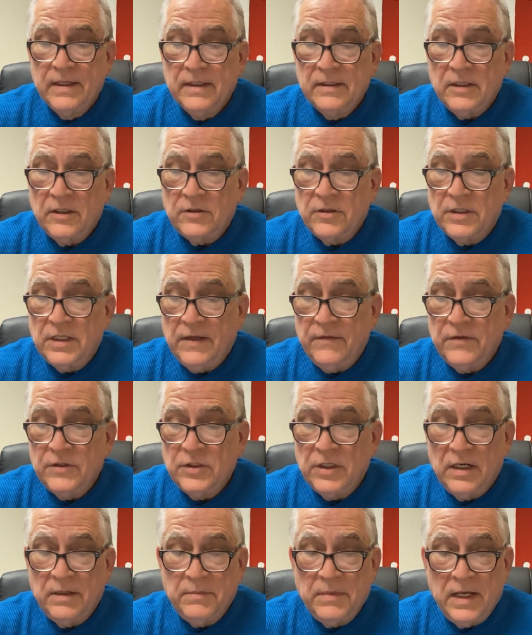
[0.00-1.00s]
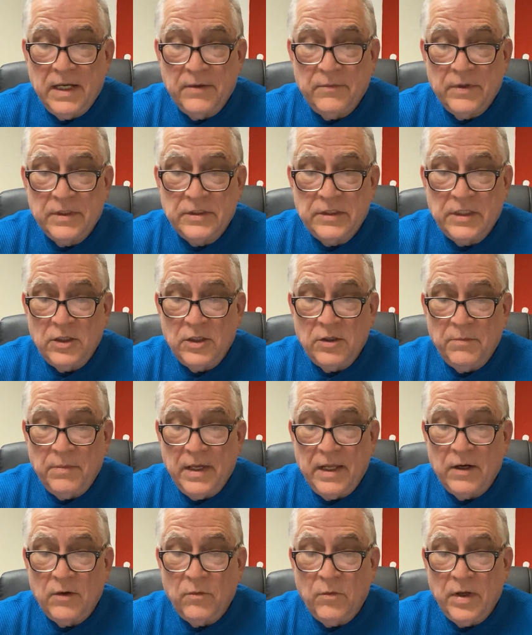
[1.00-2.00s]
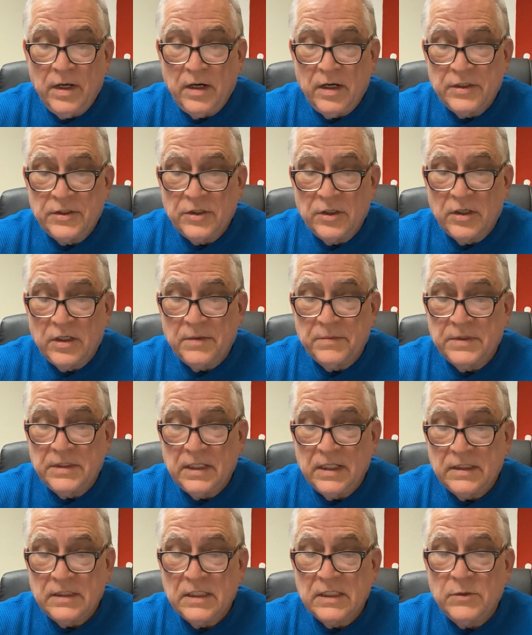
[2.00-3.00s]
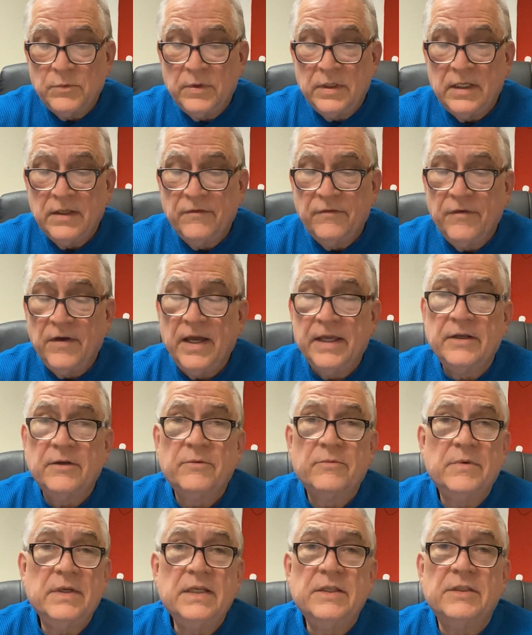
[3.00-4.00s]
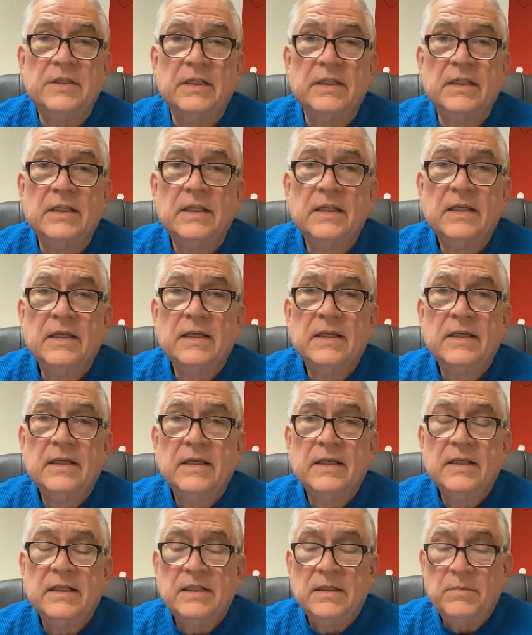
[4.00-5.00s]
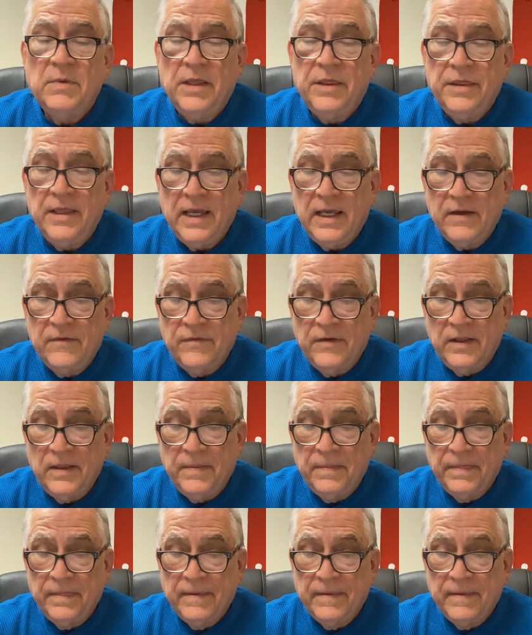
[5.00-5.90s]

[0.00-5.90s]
Dr. David Jeremiah once no matter what our circumstances, we can find a reason to be thankful.